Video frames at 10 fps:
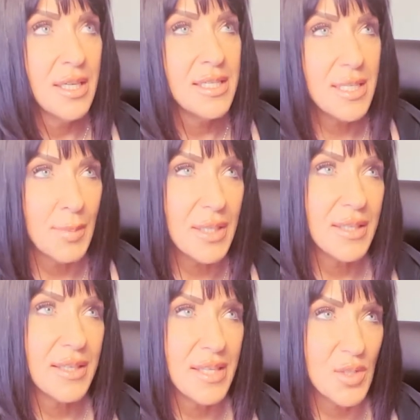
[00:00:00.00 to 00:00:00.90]

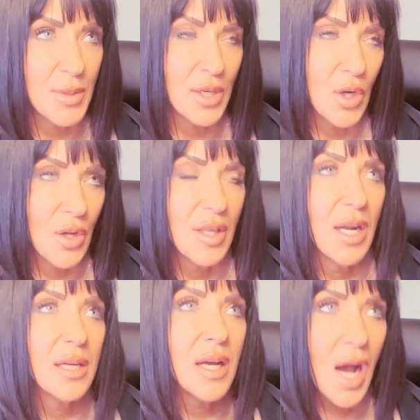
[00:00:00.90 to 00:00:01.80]
typically that's what they call it
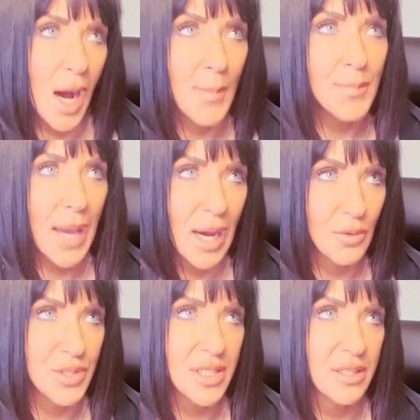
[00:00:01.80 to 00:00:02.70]
a
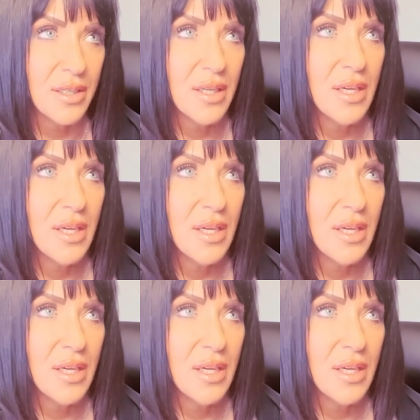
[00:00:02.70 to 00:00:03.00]
compounded